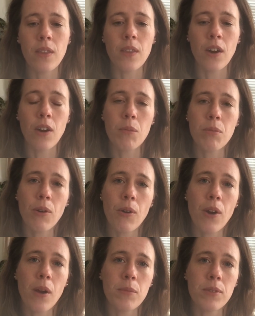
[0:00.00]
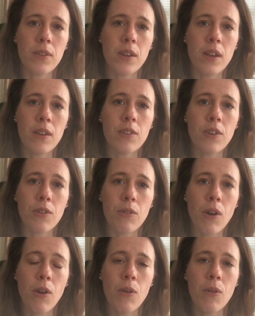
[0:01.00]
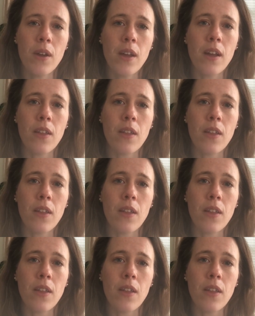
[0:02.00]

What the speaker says: that our programs need to grow